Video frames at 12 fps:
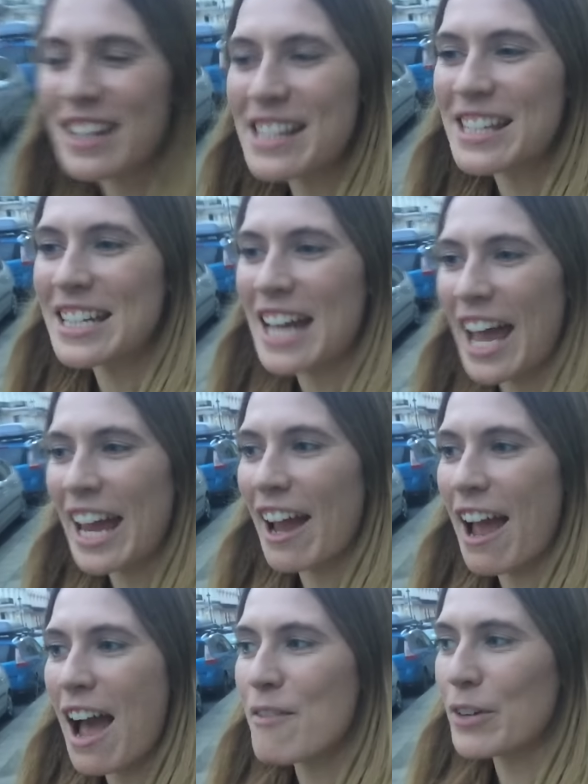because today
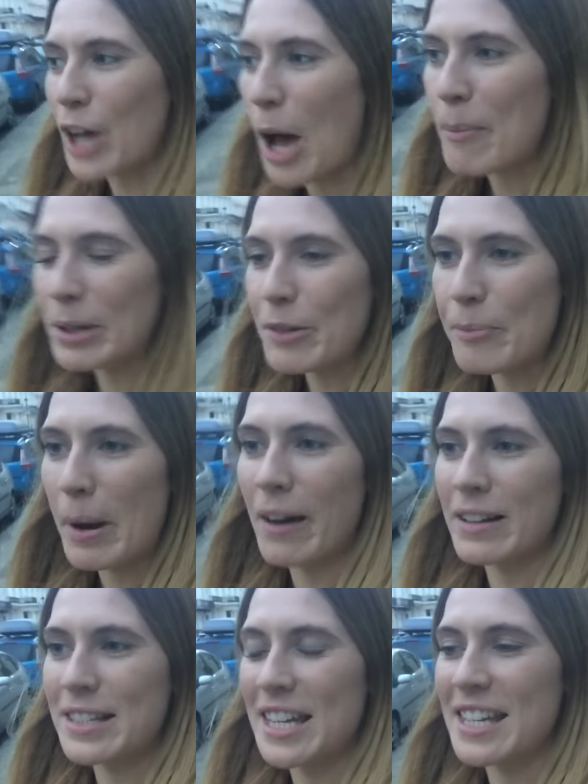I have a couple of
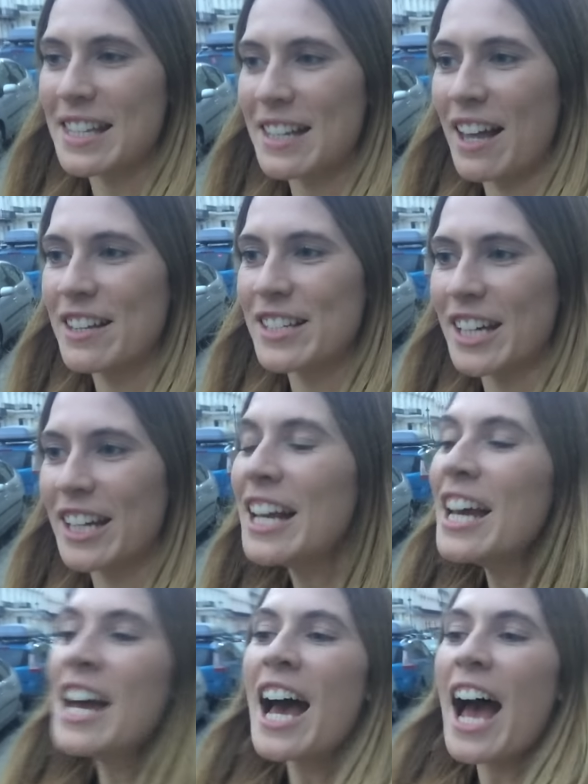parties in London.
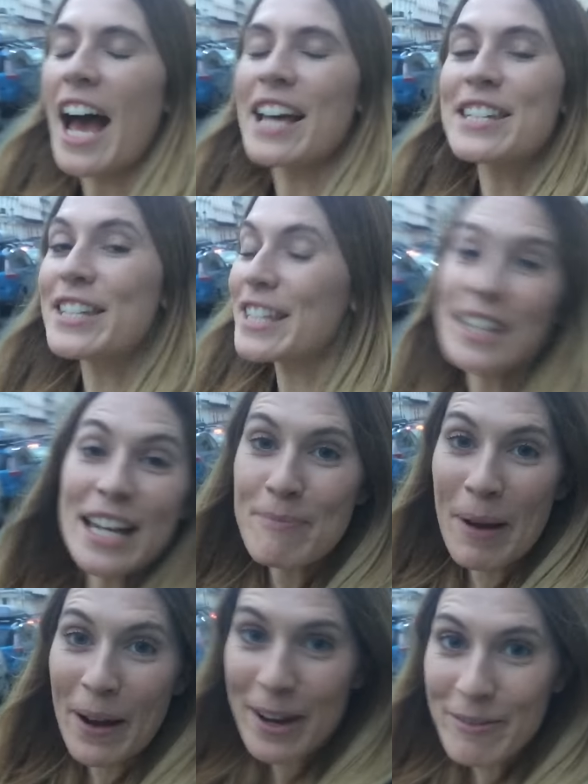A
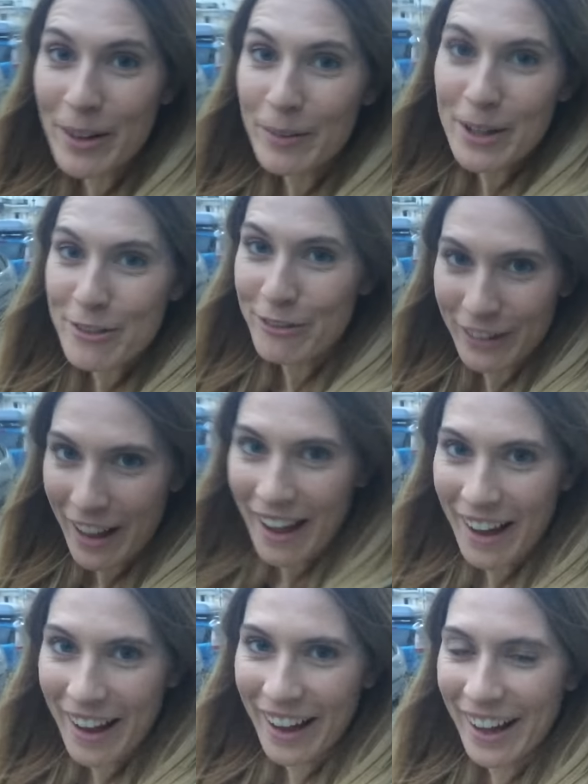sleepover with
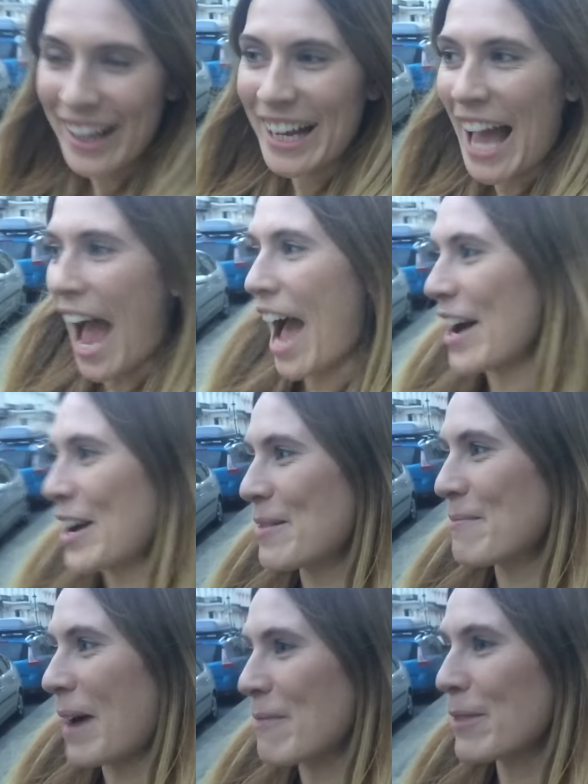Fleur.
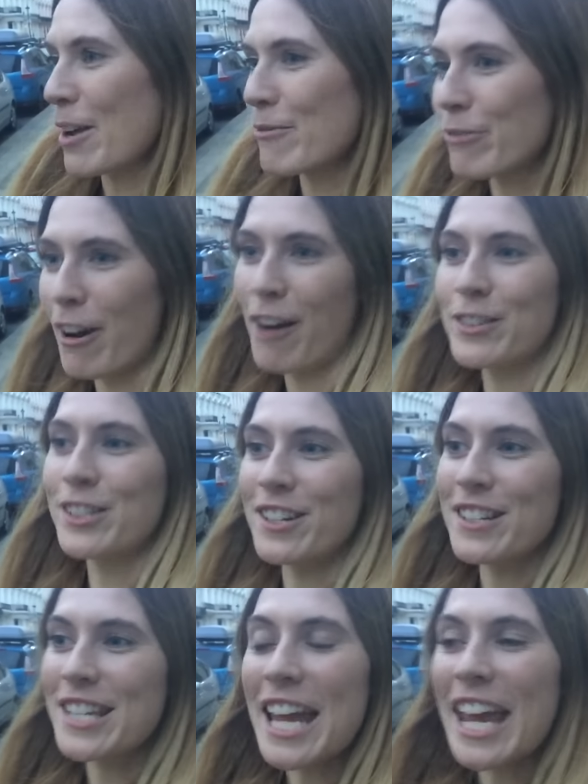I'm going for
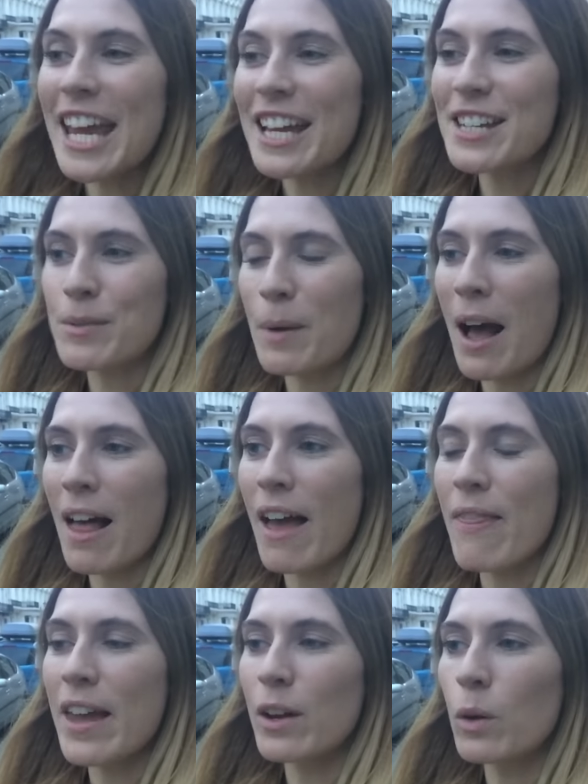afternoon tea as well.
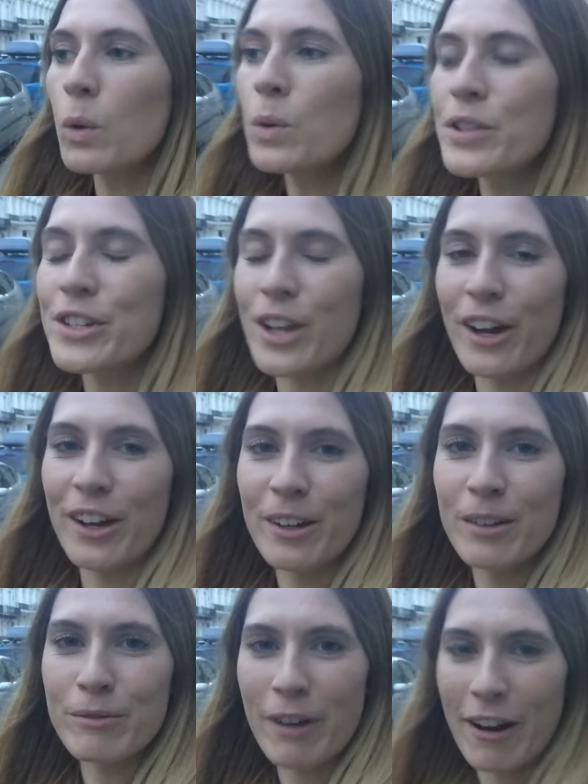And then
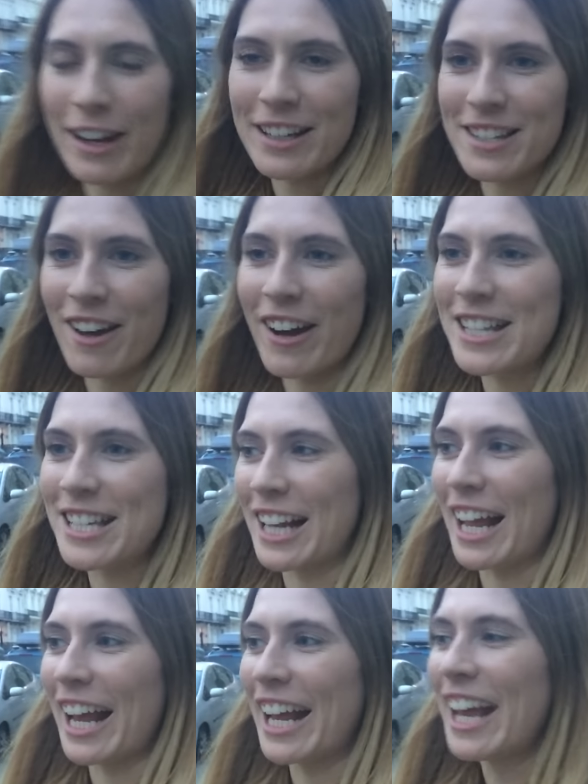also, very
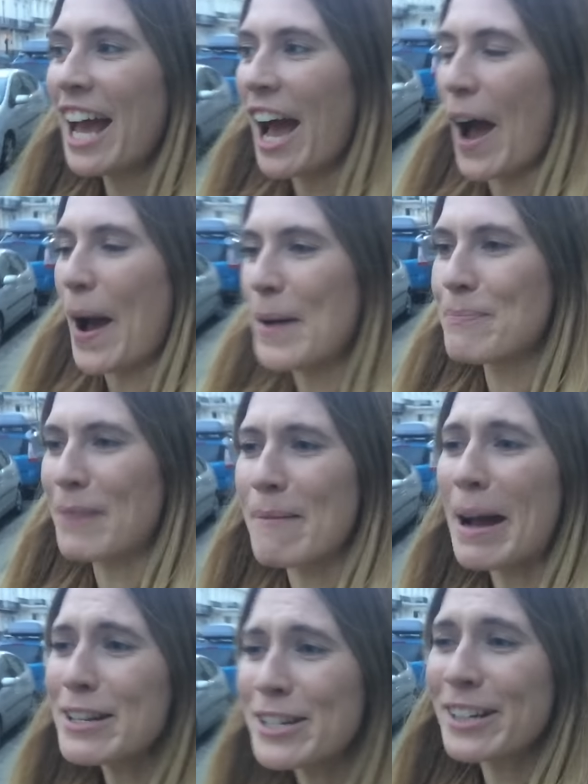excitedly, I'm
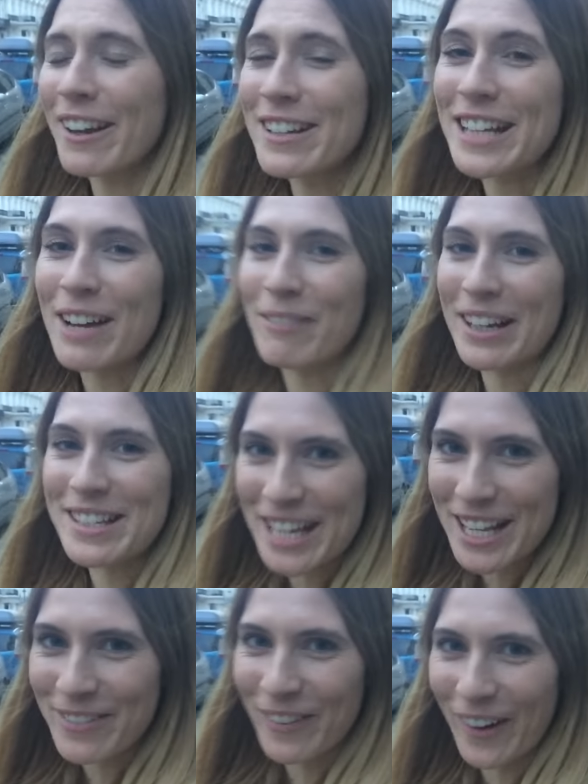actually going to get my
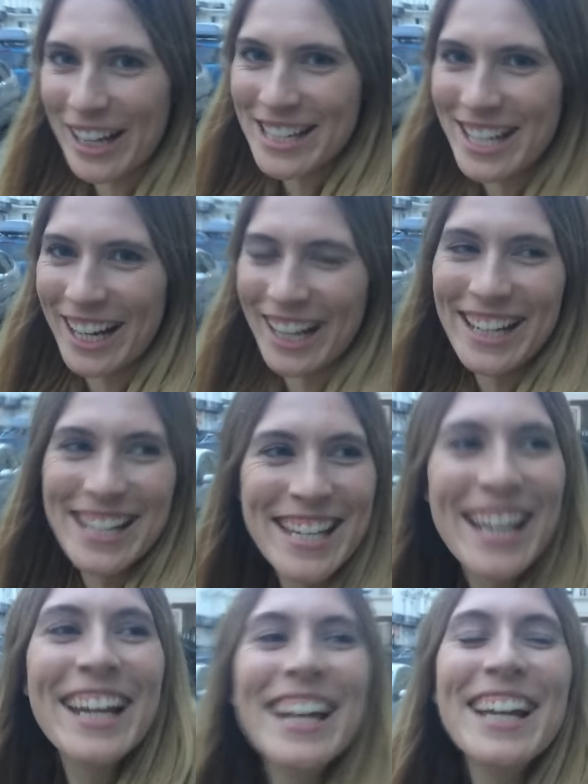teeth whitened.
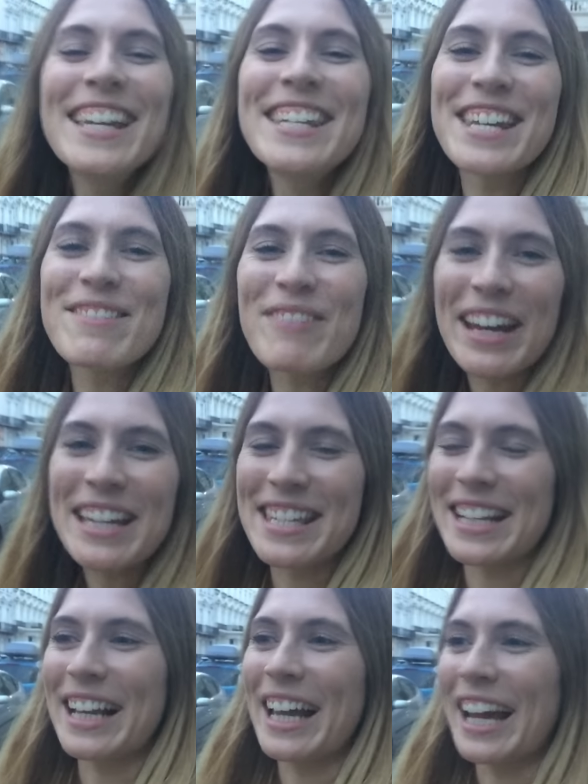So
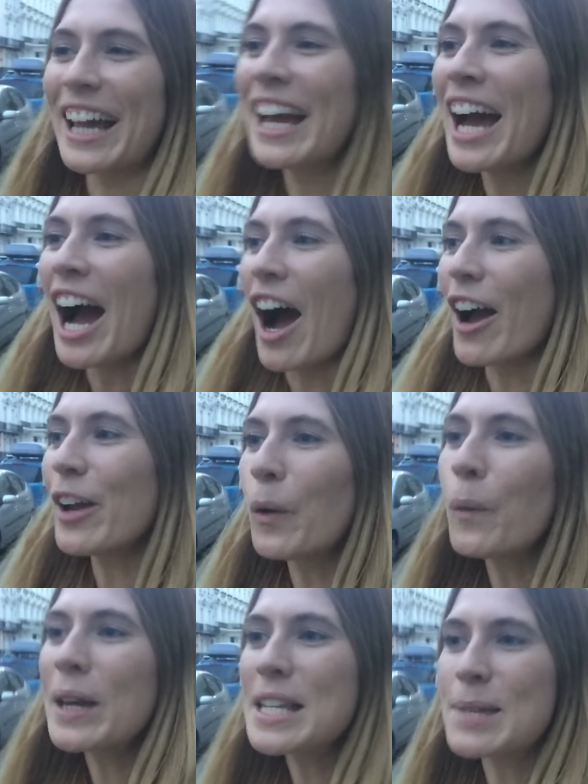basically, I
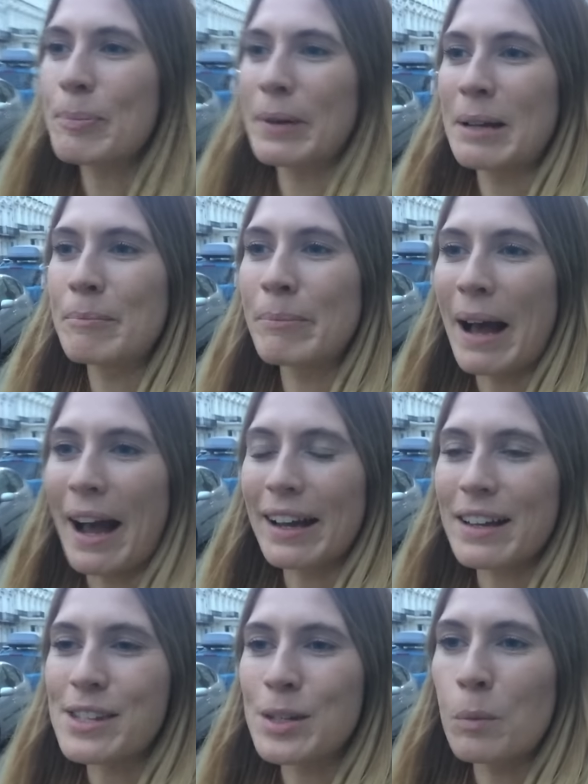always bring
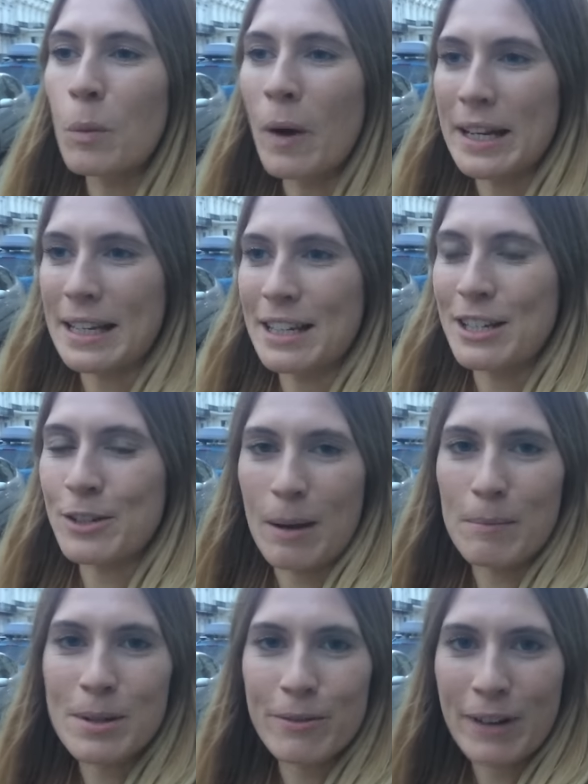back some whitening
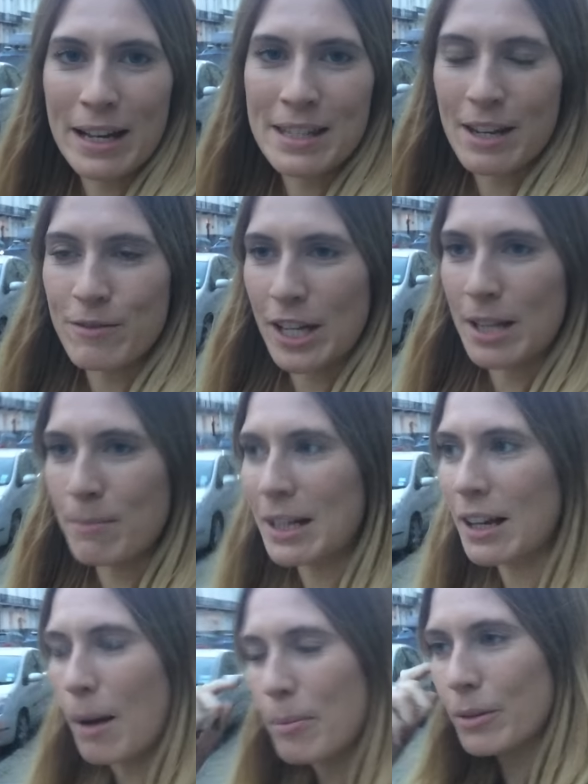strips for friends. I've done them in
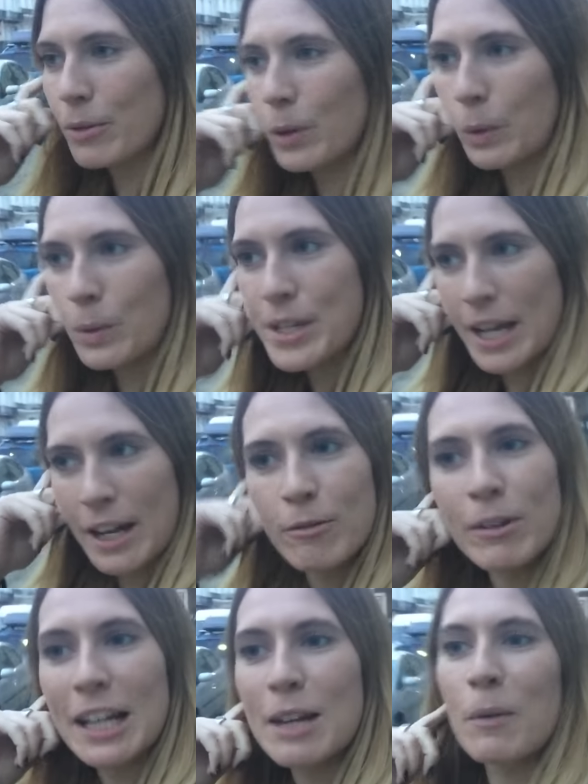a couple of hauls and I
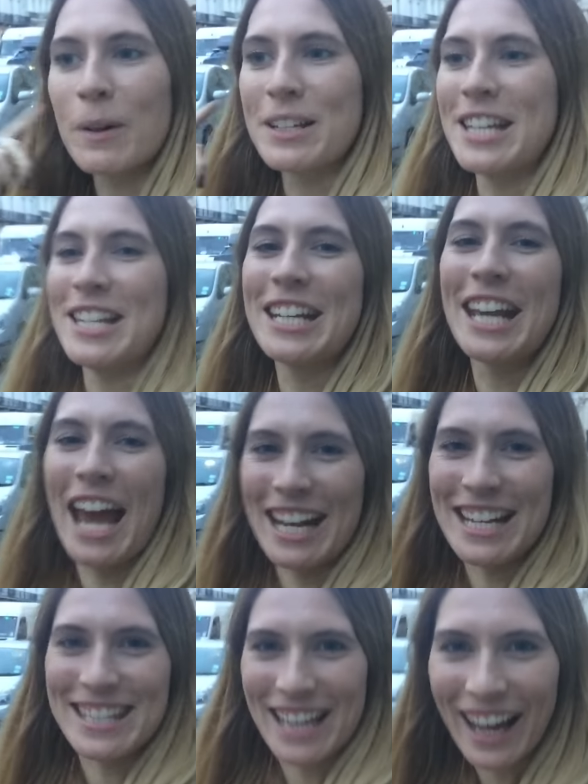really wanted to get
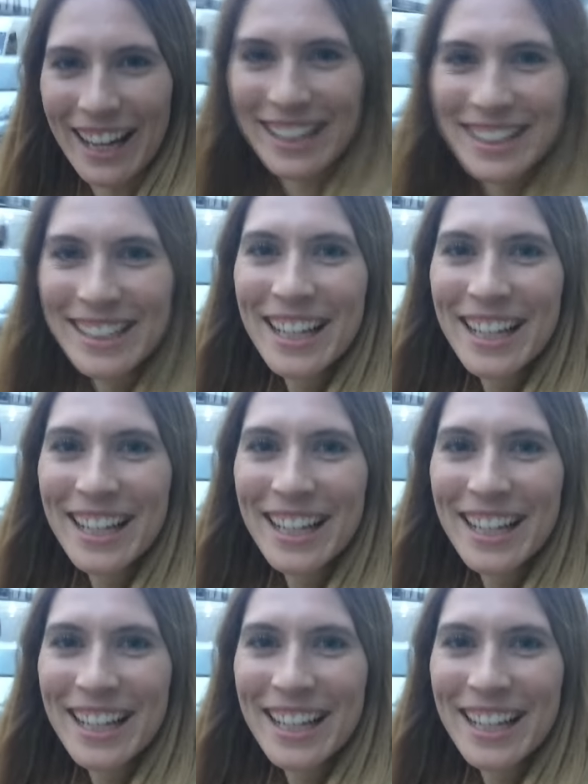it done.